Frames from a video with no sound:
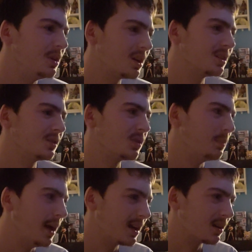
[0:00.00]
because of the
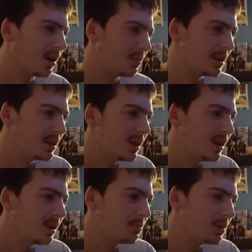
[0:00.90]
bad comedy.
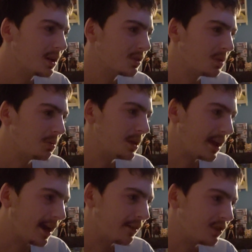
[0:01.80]
Because what we
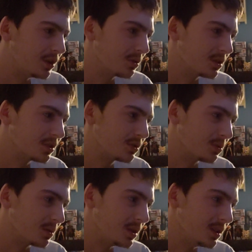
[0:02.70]
have here in this
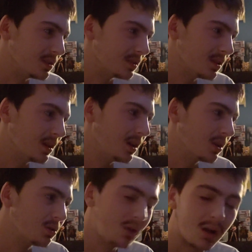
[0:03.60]
story is
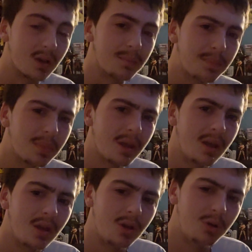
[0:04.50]
Grug,
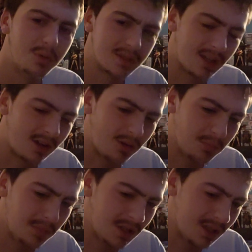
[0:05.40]
who is now
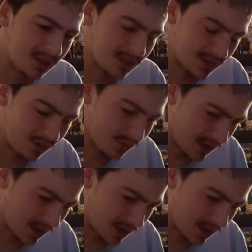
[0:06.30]
meeting this new